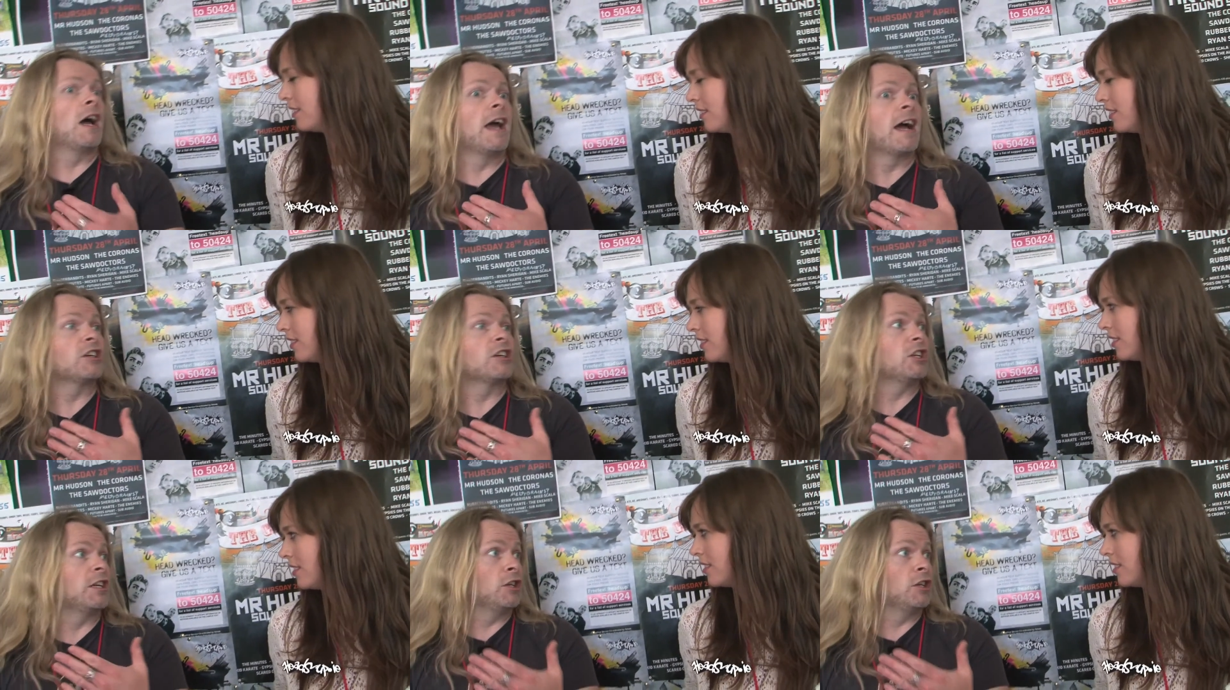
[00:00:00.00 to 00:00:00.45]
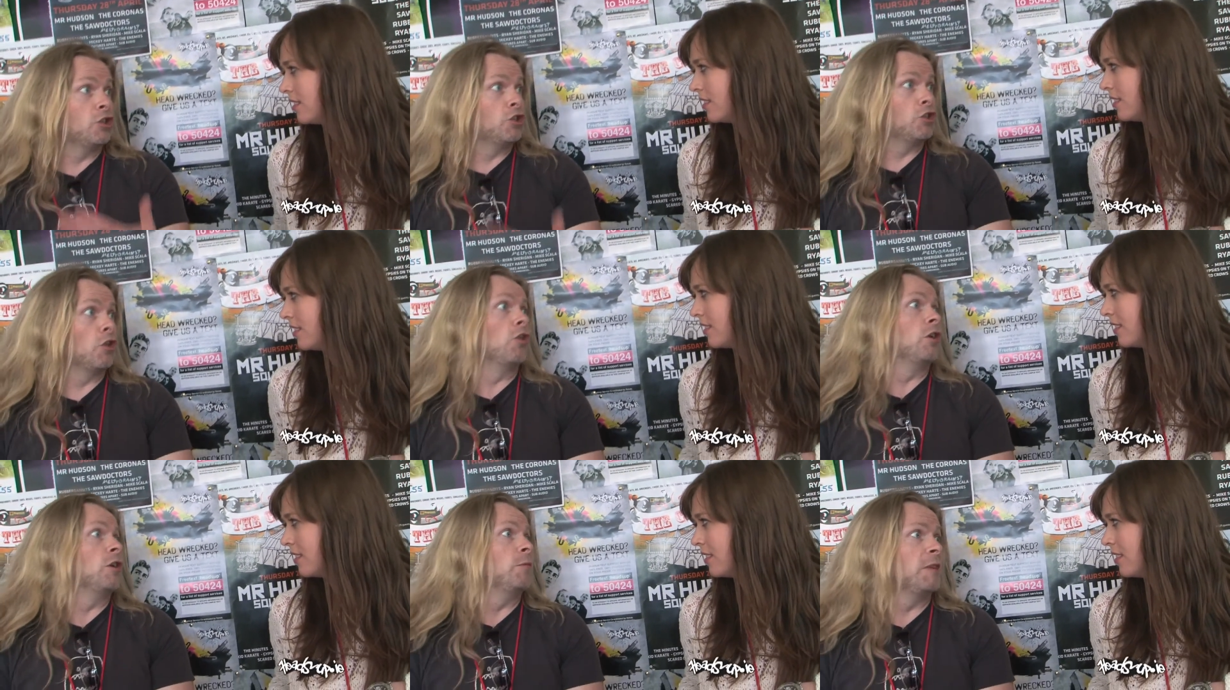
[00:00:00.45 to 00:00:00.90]
Speaker 1: I, I, actually
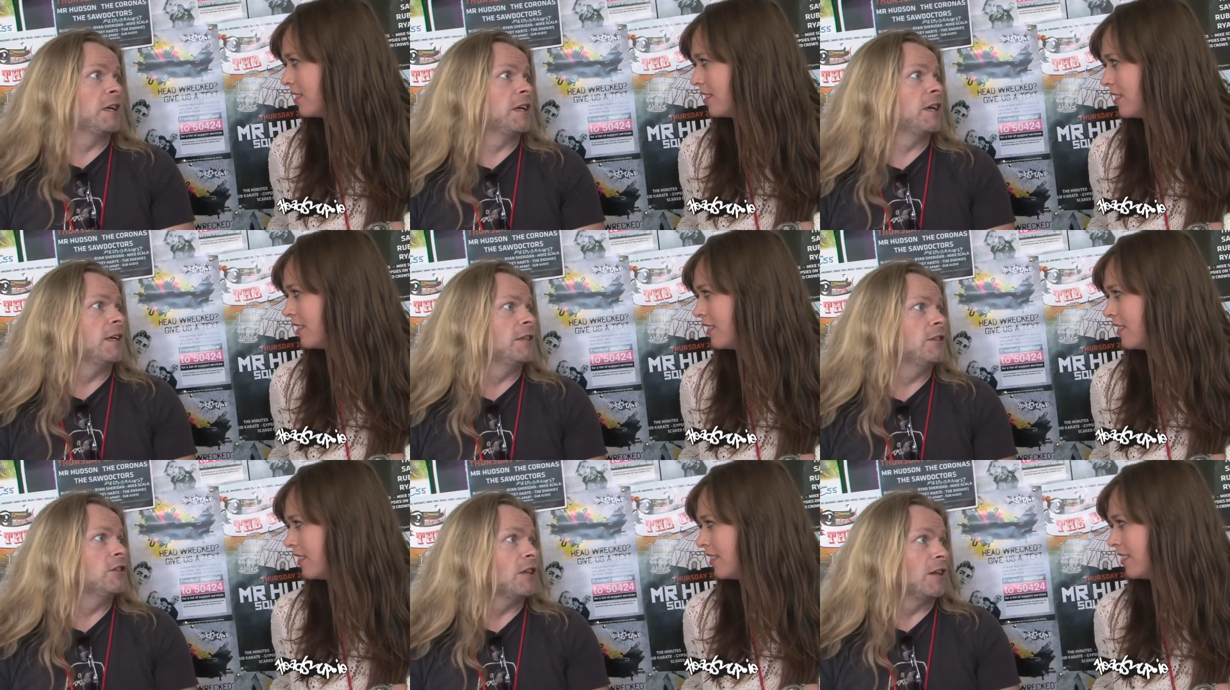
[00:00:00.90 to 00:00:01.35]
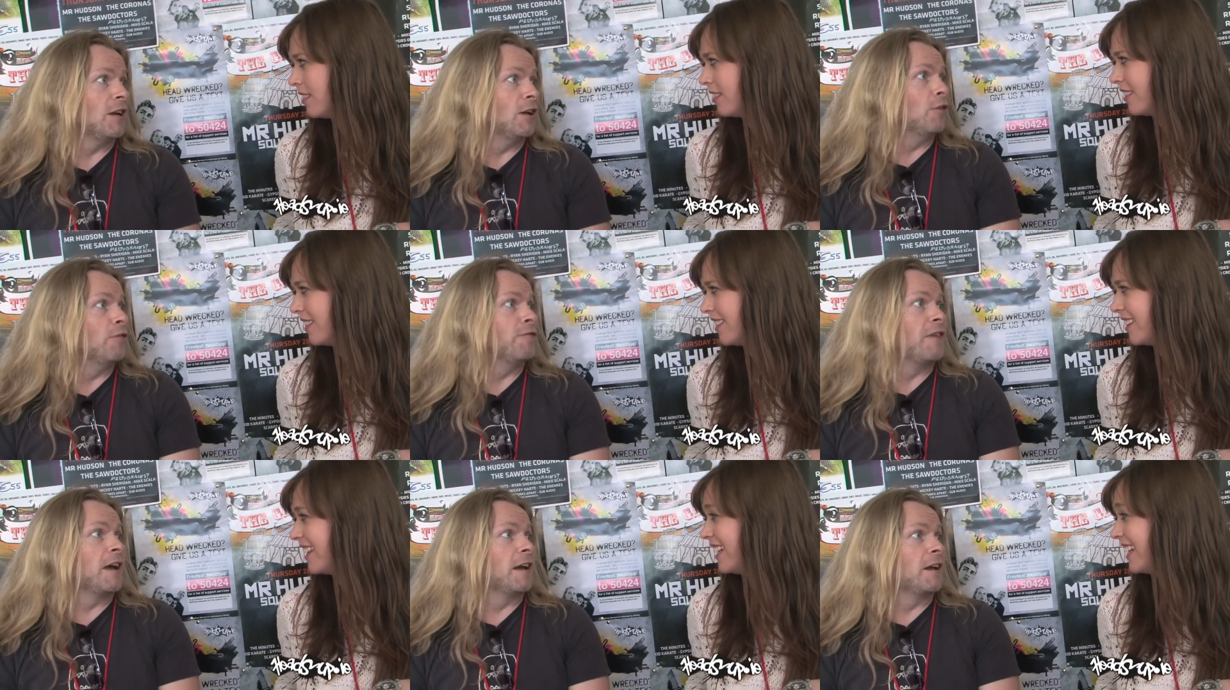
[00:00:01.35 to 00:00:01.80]
enjoy my kids and I
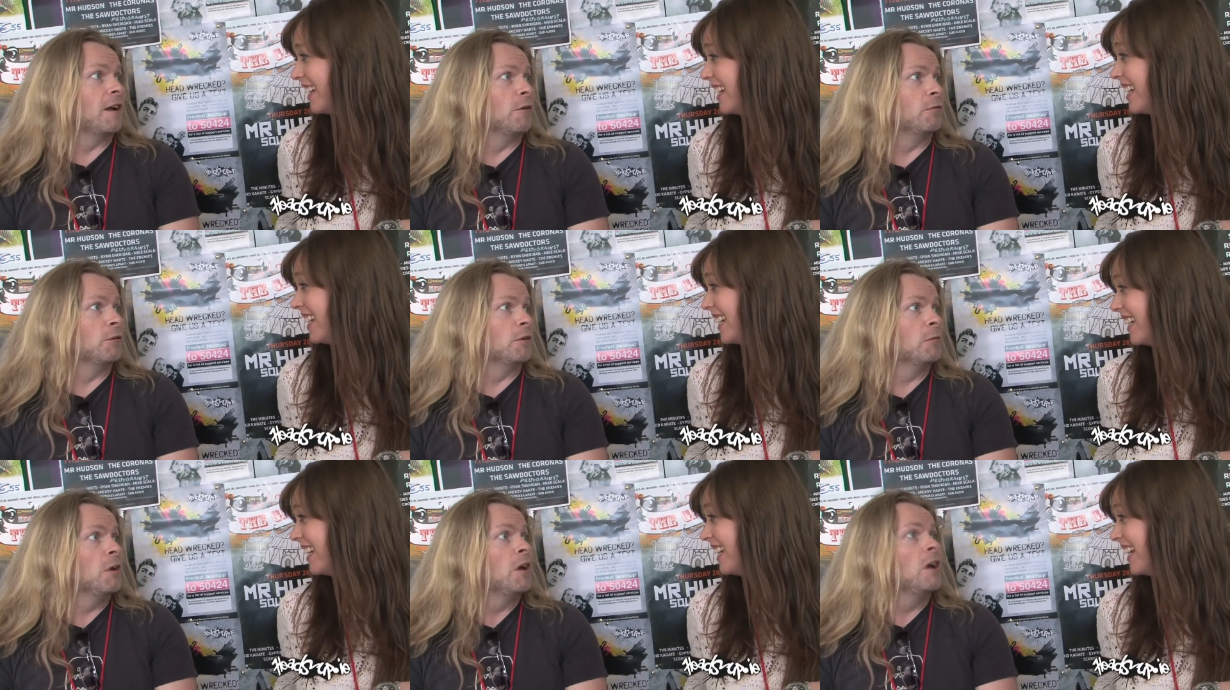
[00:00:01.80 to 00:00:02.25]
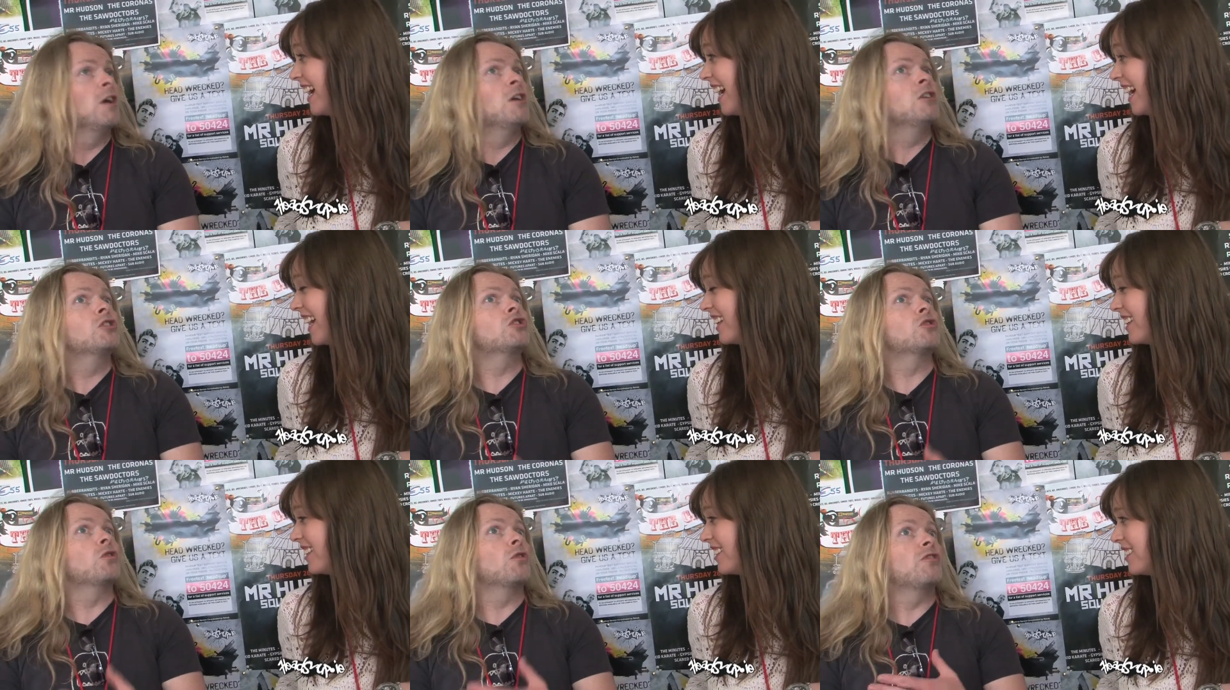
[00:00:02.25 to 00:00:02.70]
love hanging out with them. Yeah.
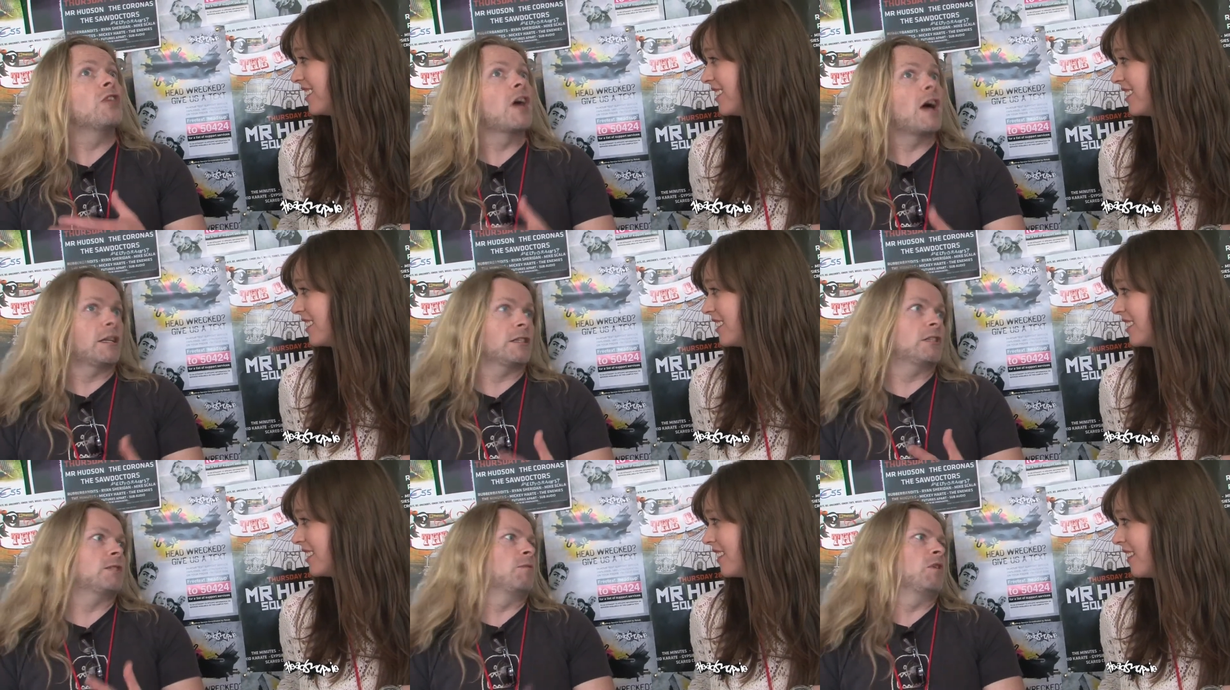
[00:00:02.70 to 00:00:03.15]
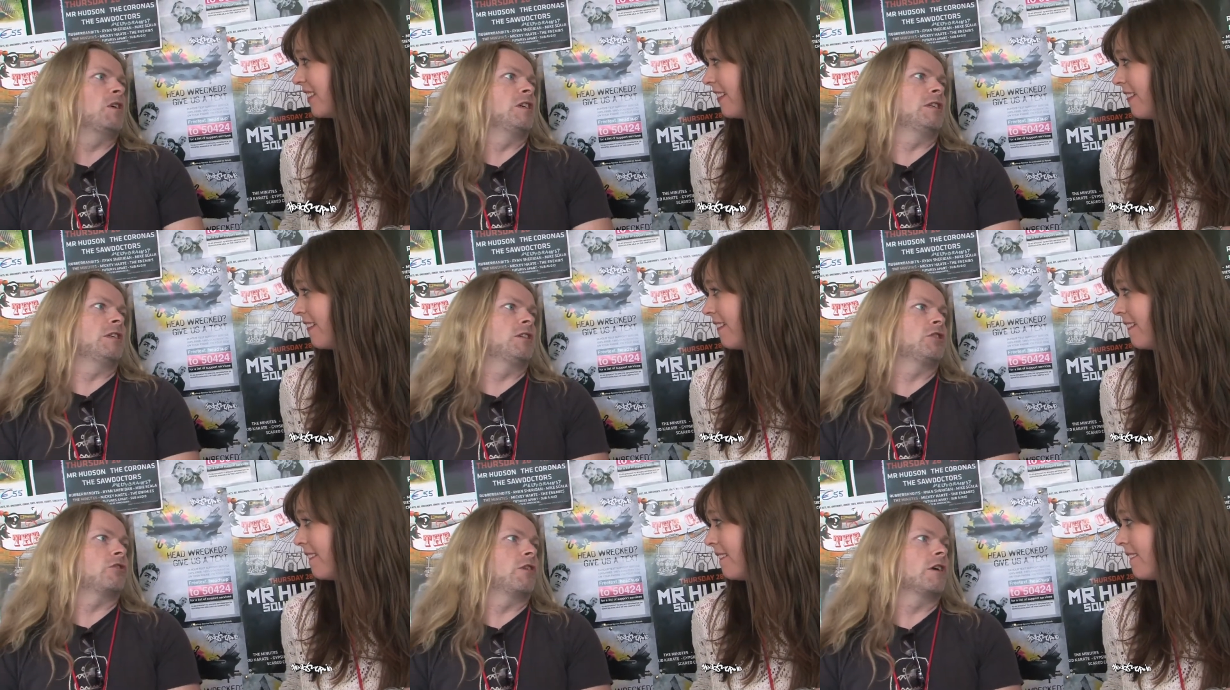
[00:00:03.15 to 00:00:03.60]
So that's my
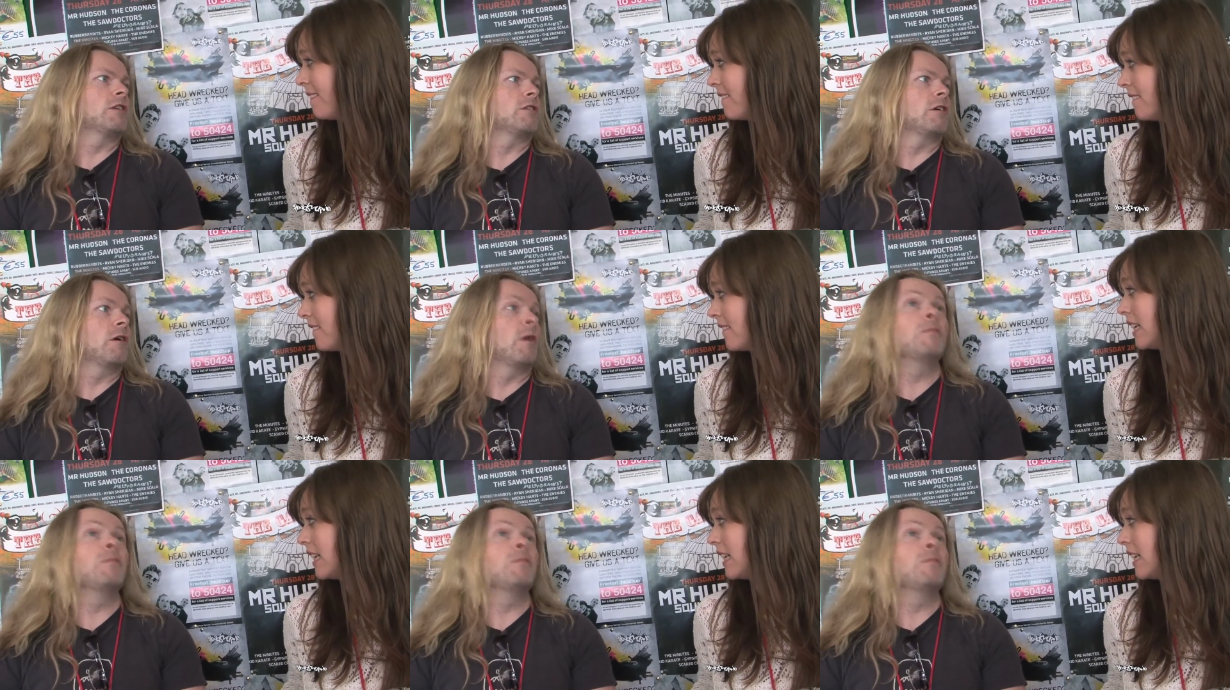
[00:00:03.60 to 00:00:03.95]
de-stress. And